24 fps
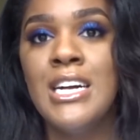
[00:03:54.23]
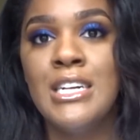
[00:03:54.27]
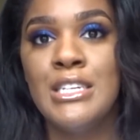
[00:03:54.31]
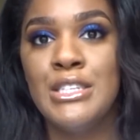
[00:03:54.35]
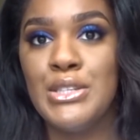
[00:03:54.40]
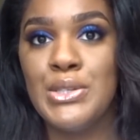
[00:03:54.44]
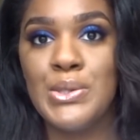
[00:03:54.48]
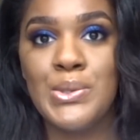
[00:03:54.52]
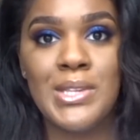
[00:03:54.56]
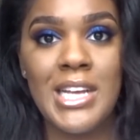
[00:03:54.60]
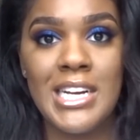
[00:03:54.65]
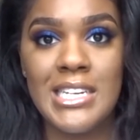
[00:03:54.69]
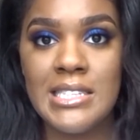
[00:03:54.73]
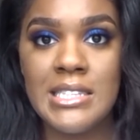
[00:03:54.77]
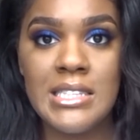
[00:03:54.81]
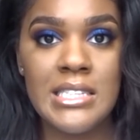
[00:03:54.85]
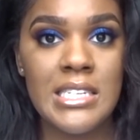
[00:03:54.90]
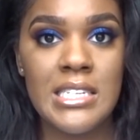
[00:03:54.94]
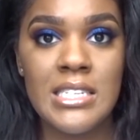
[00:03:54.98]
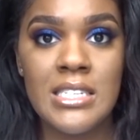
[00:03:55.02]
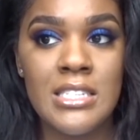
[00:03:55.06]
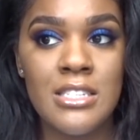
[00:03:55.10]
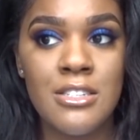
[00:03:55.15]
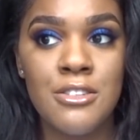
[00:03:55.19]
So that's
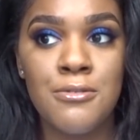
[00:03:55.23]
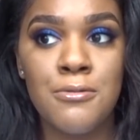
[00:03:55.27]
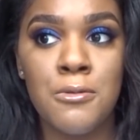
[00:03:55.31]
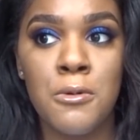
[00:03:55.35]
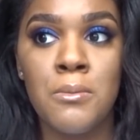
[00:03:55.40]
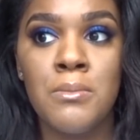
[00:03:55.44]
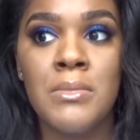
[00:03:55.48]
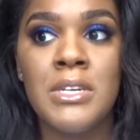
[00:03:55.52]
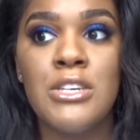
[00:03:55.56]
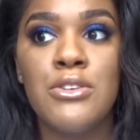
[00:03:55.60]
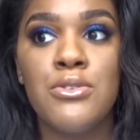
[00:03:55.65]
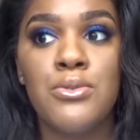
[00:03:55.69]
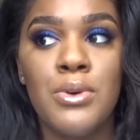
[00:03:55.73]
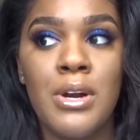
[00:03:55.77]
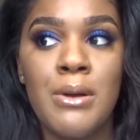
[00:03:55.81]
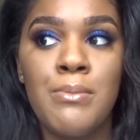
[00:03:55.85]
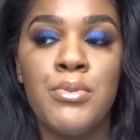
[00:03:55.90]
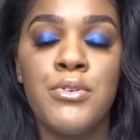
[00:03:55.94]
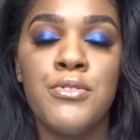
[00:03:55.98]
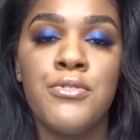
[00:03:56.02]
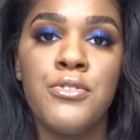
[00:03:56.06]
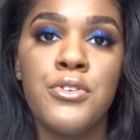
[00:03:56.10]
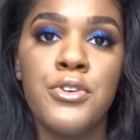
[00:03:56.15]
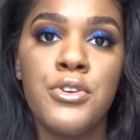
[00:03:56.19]
not good for me. So I
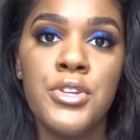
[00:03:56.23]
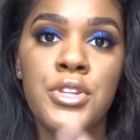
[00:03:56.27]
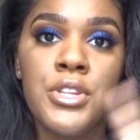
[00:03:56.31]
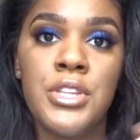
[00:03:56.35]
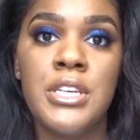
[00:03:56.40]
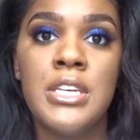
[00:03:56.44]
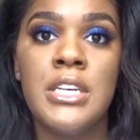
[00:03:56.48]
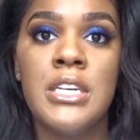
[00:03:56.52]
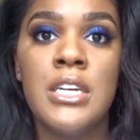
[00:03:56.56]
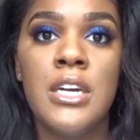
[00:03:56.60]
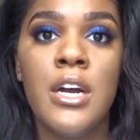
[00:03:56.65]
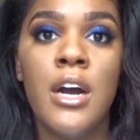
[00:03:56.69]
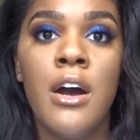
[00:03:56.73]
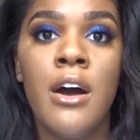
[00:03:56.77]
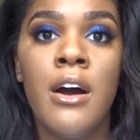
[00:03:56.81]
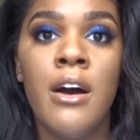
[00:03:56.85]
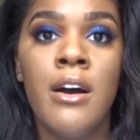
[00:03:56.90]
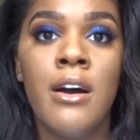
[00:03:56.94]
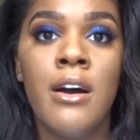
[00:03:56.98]
prefer the